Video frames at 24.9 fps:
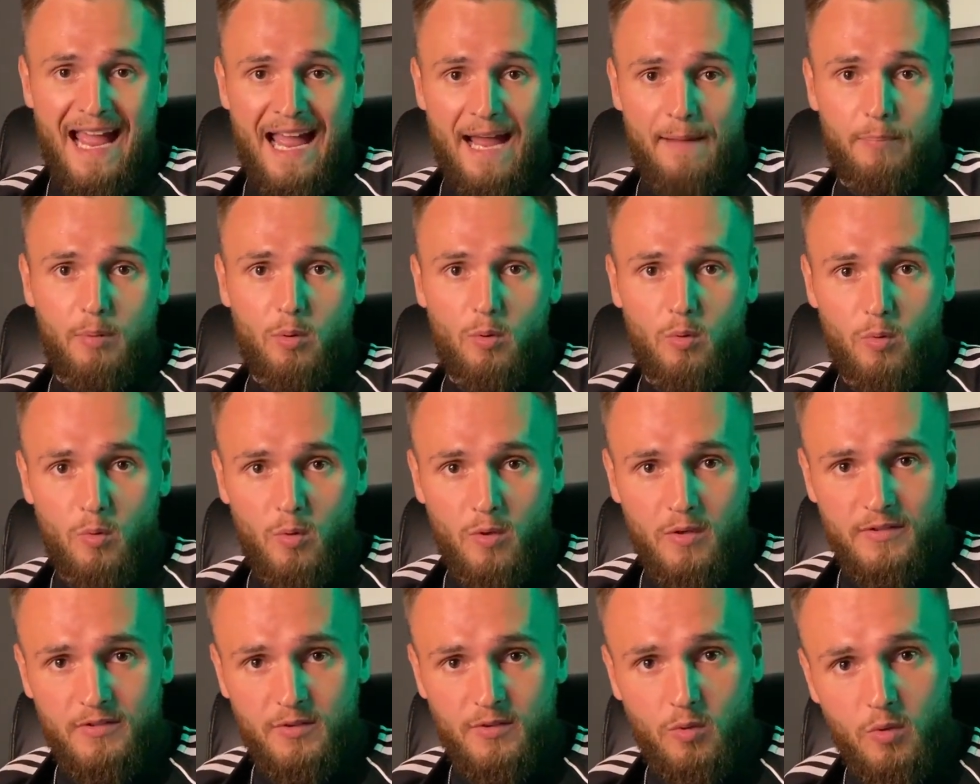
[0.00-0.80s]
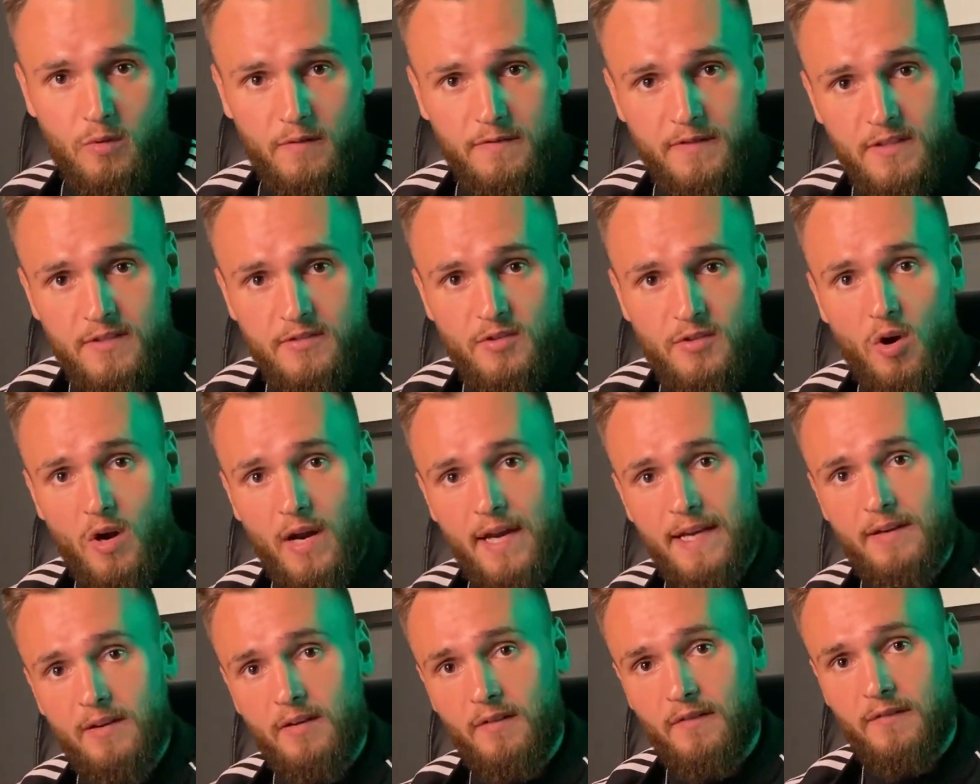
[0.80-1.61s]
Apple sort of
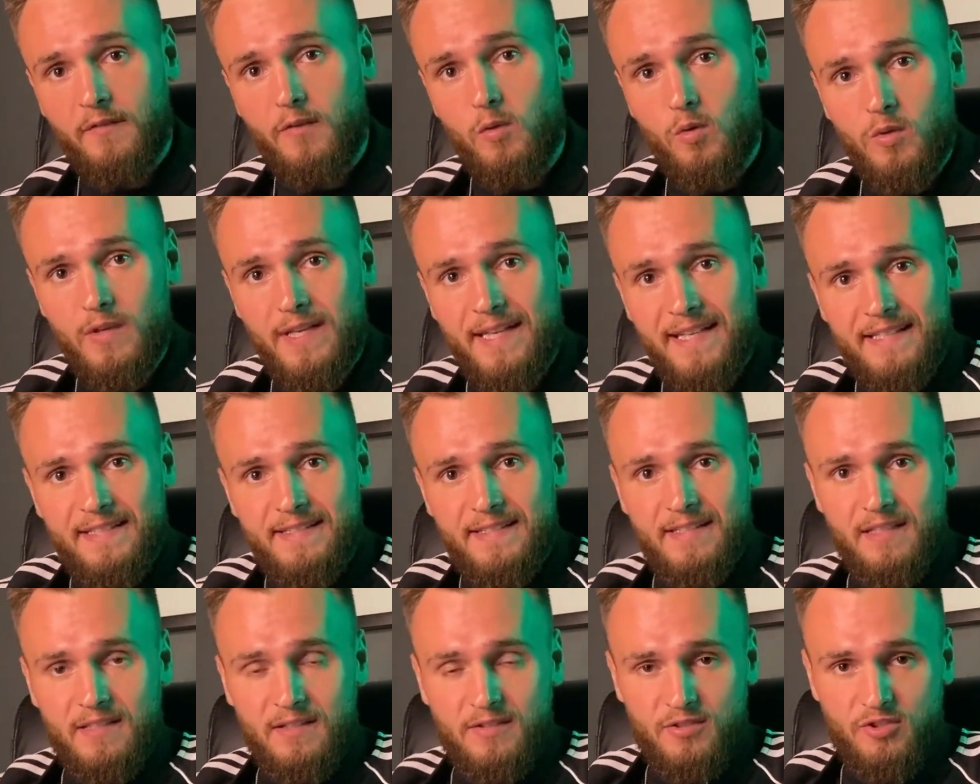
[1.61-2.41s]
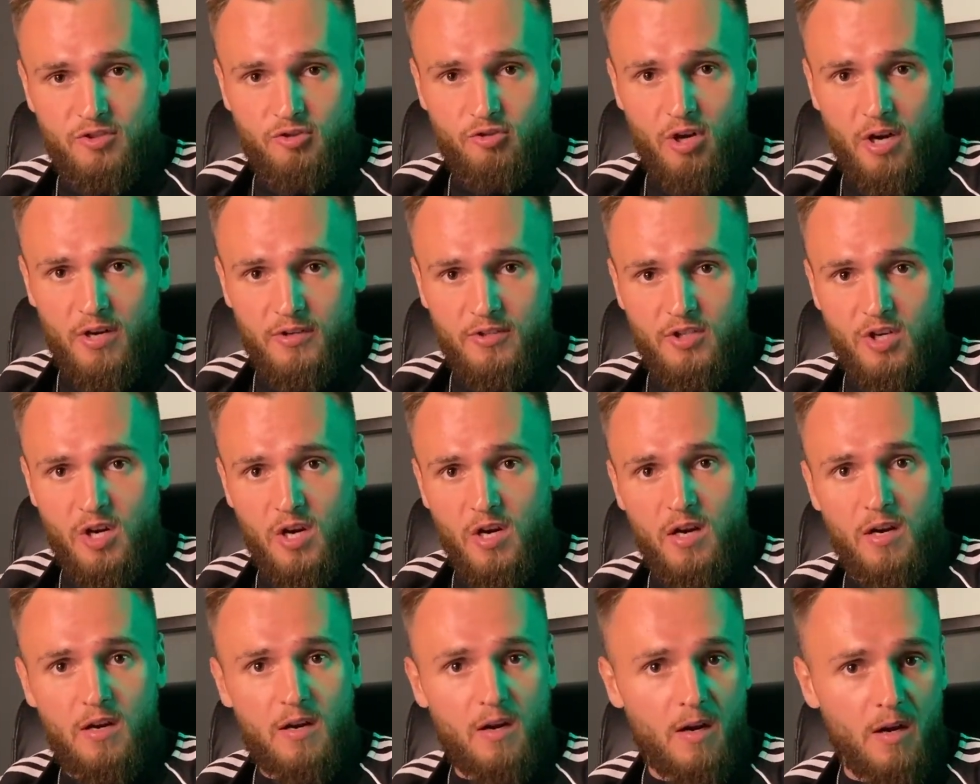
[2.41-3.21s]
design for this
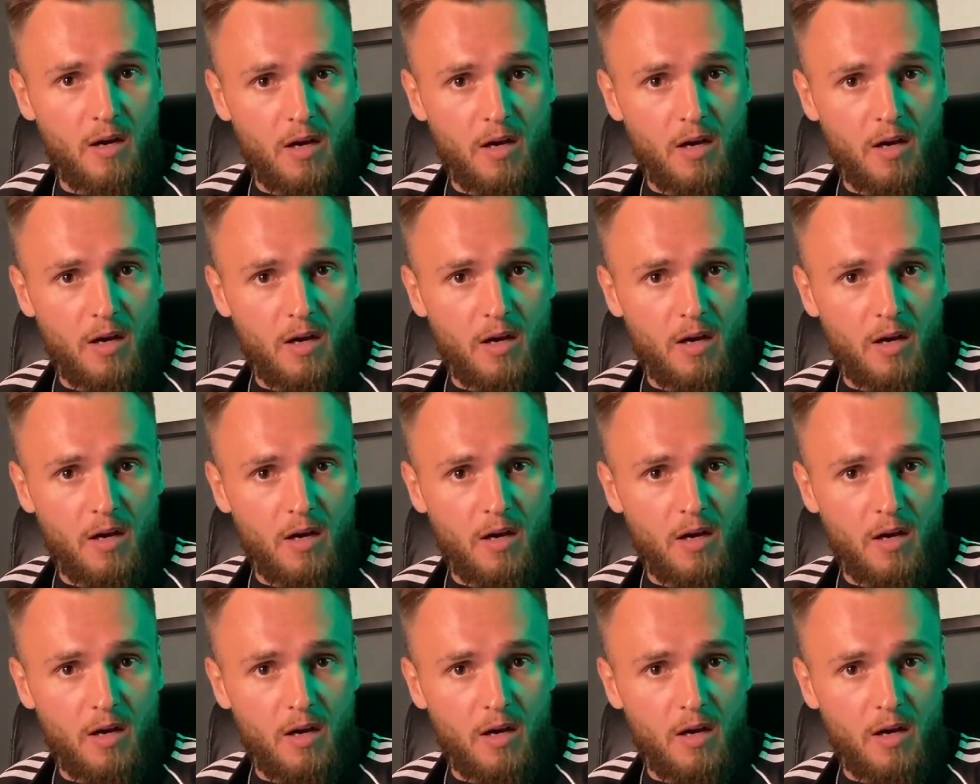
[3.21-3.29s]
structure,